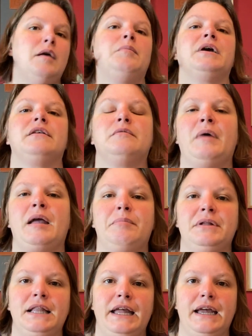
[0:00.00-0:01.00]
because my
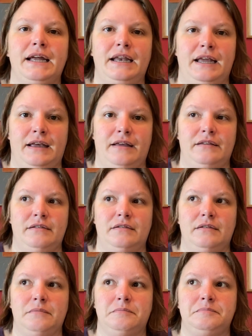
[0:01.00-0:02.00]
plan is,